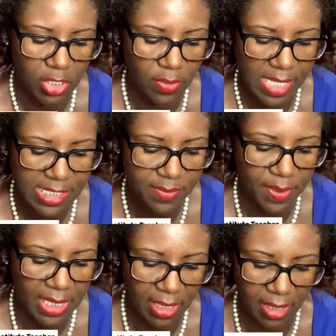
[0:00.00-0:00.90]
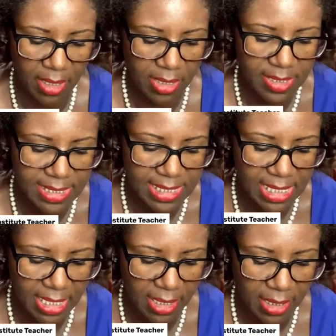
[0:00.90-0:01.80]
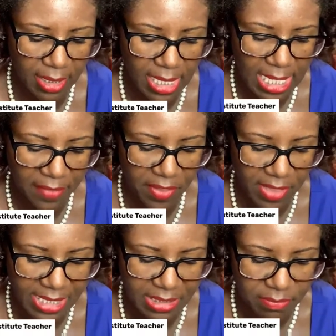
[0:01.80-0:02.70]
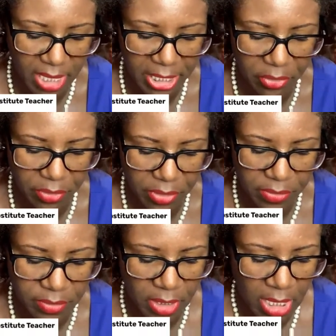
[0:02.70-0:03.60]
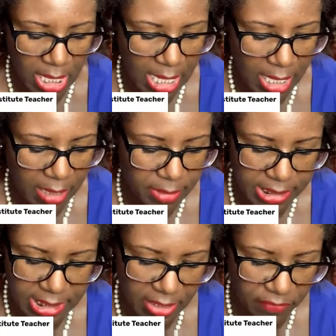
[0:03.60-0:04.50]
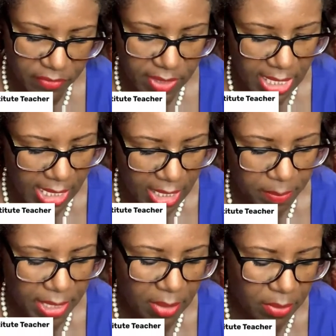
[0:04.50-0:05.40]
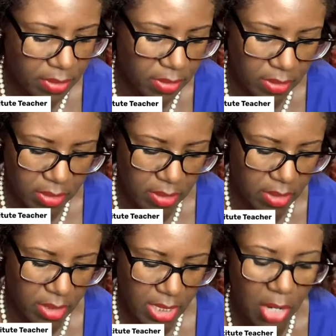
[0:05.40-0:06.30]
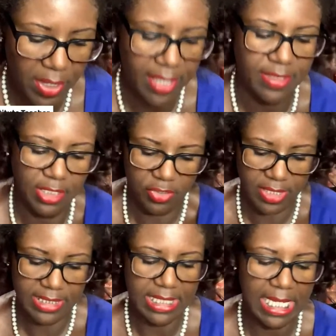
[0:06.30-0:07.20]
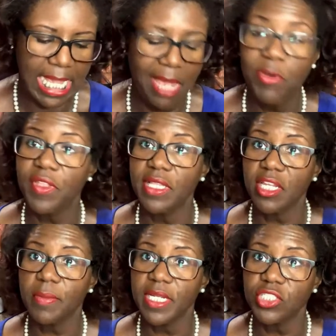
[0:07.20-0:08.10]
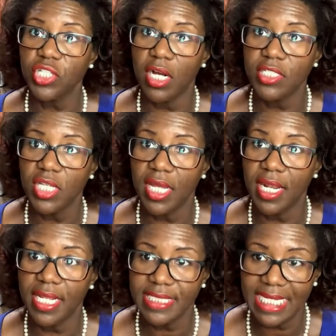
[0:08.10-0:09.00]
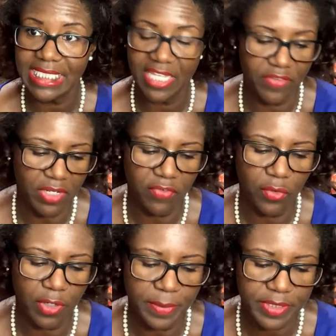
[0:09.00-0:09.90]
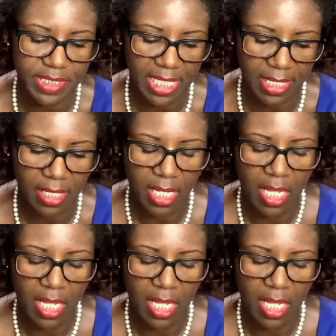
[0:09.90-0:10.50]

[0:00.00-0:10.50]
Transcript: USB C, and I think that's micro. Um, let's see if it's got any power. Okay, so you can see it came with a little bit of charge on it. It's at 74%.